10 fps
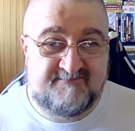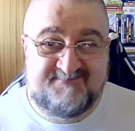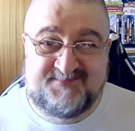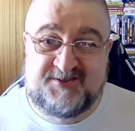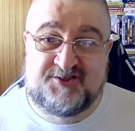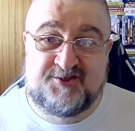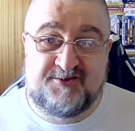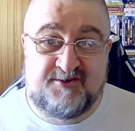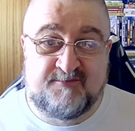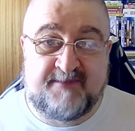
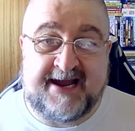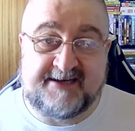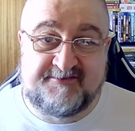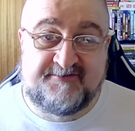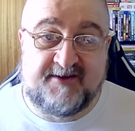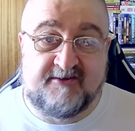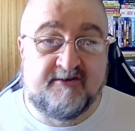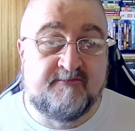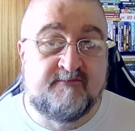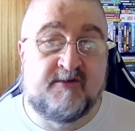studio-backed
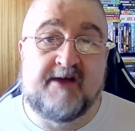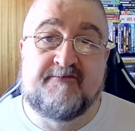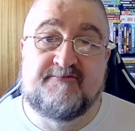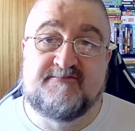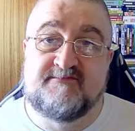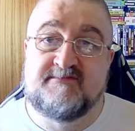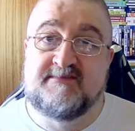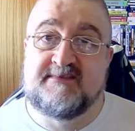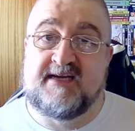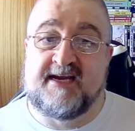film with
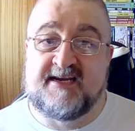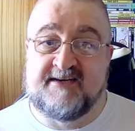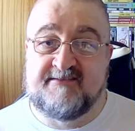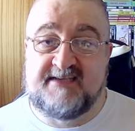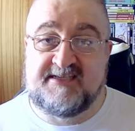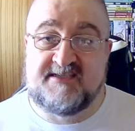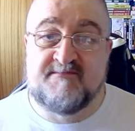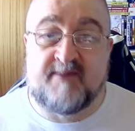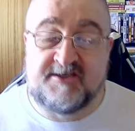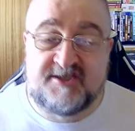a kind of
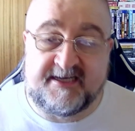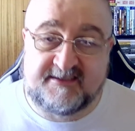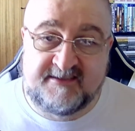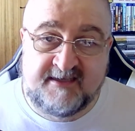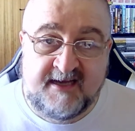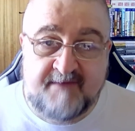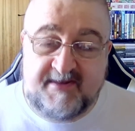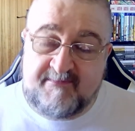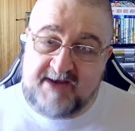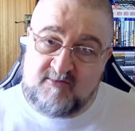decent budget. I
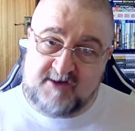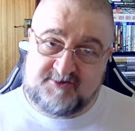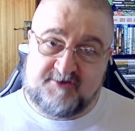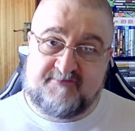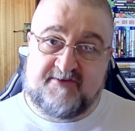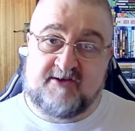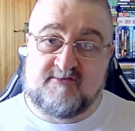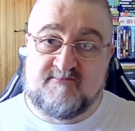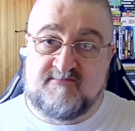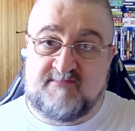mean, he made one or two
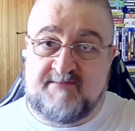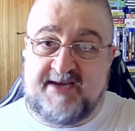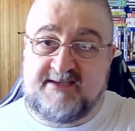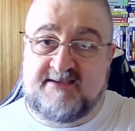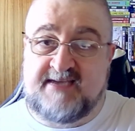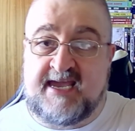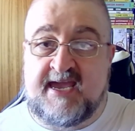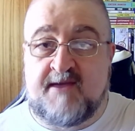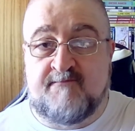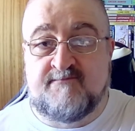films, he made,
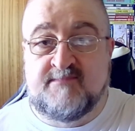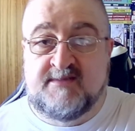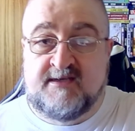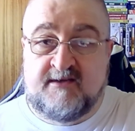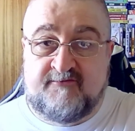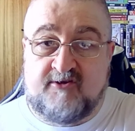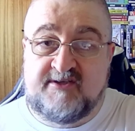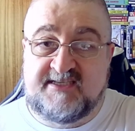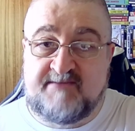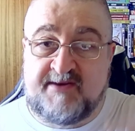
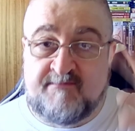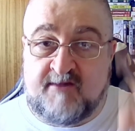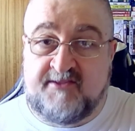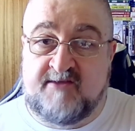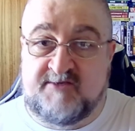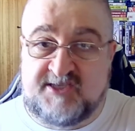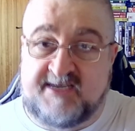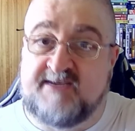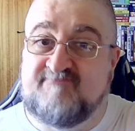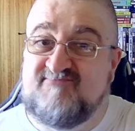following this he made Mother, which
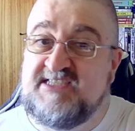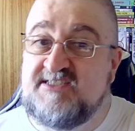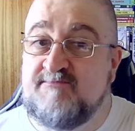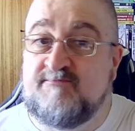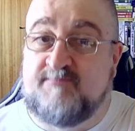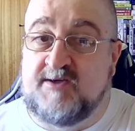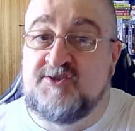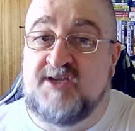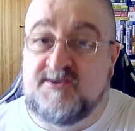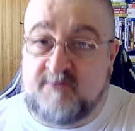had a decent
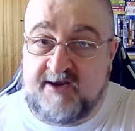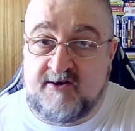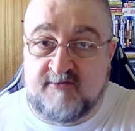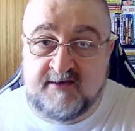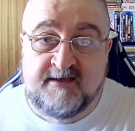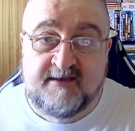budget as well,